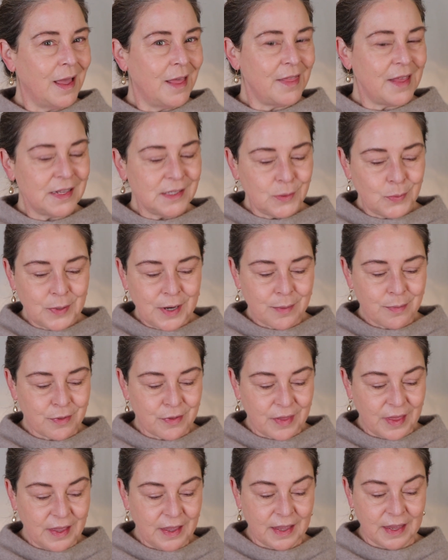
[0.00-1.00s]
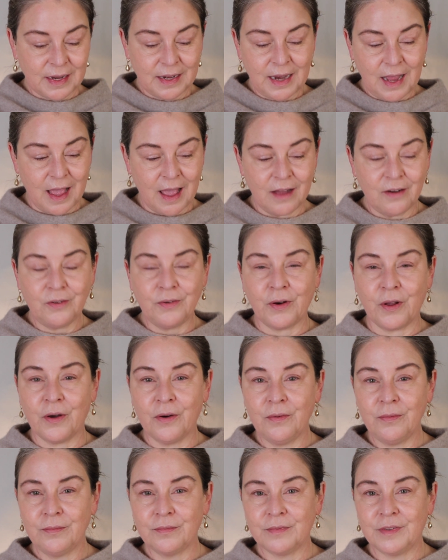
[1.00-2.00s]
That's what I'm thinking. I don't
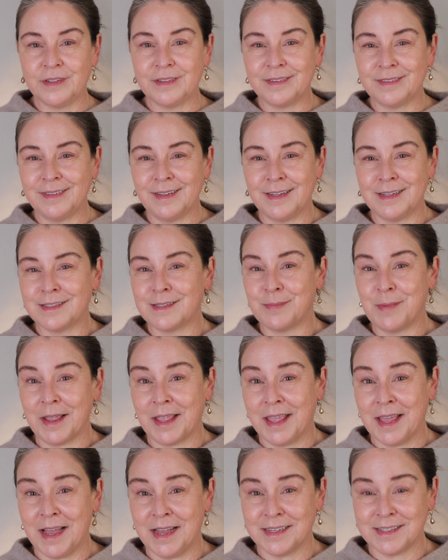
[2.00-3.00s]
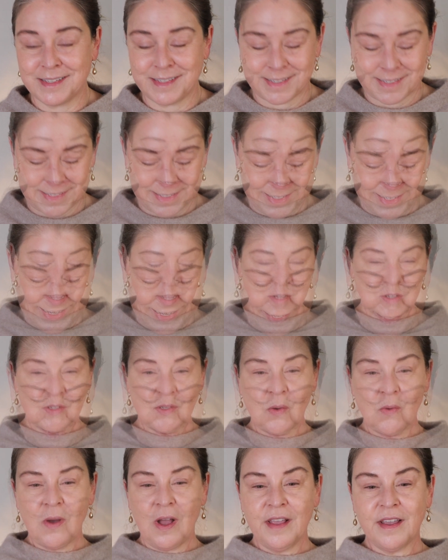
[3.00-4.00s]
know. That's my guess.
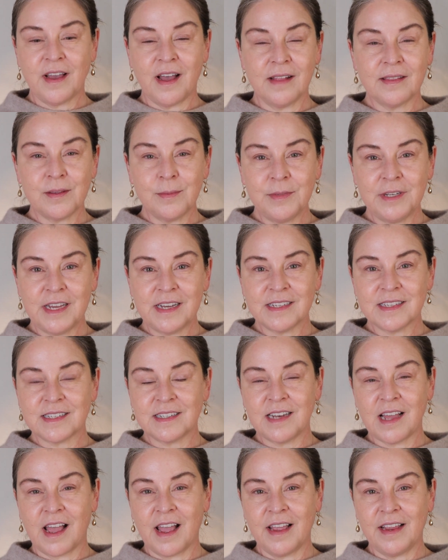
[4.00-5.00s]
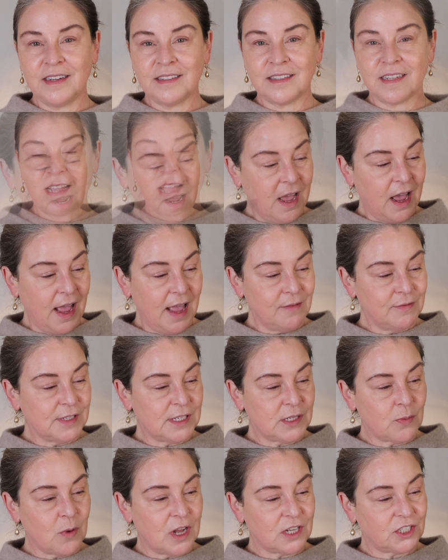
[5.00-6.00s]
So I got them last night. I haven't
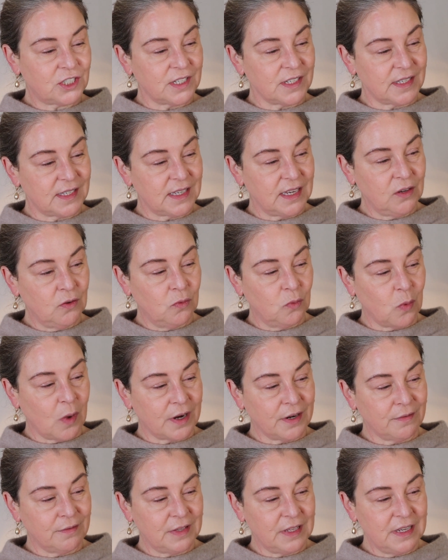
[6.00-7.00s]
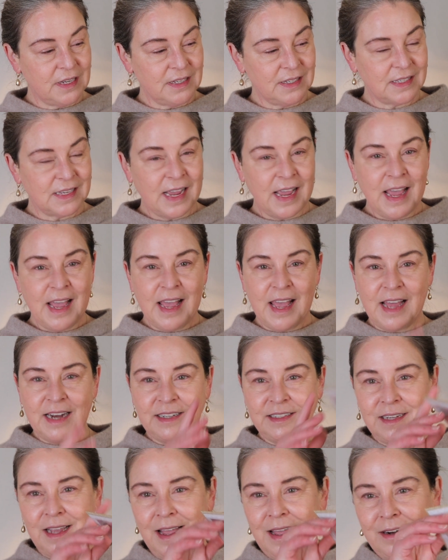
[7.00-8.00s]
swatched a single one of these.
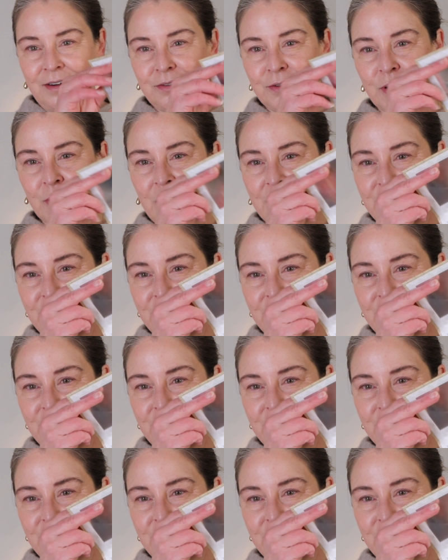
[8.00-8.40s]
Like, I don't know.